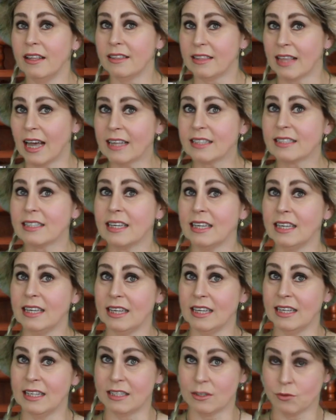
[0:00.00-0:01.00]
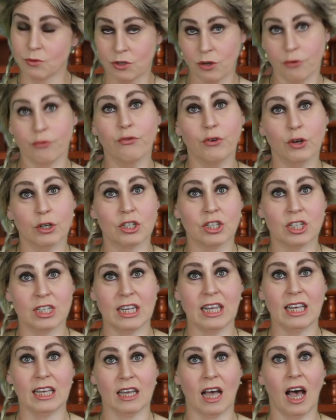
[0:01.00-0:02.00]
that is the first
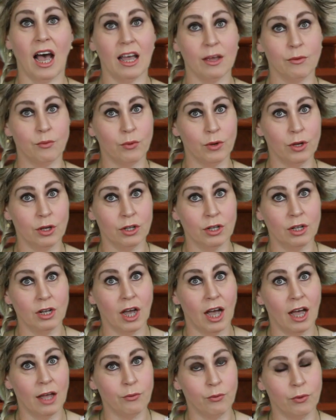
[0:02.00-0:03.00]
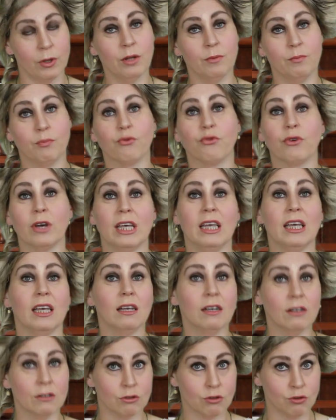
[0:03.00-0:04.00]
thing I will
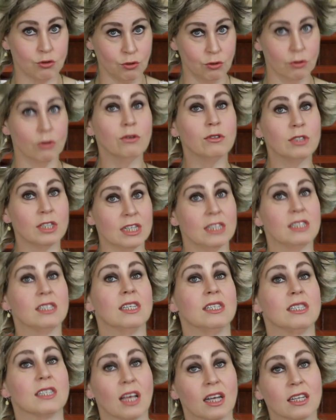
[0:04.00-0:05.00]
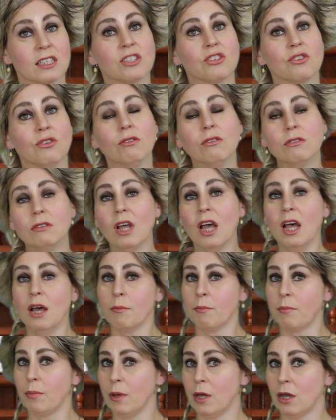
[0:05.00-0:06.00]
bring to this discussion,
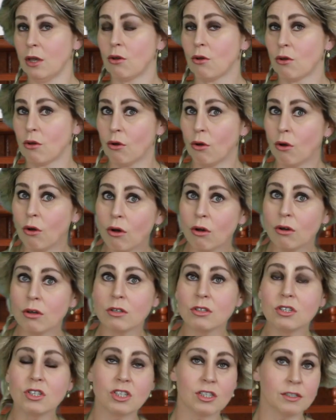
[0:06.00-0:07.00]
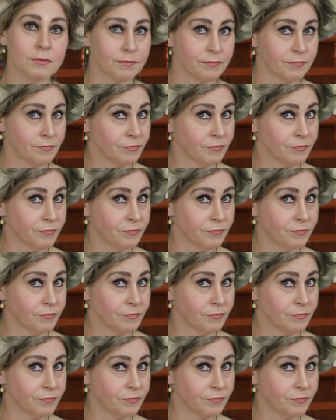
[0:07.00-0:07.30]
because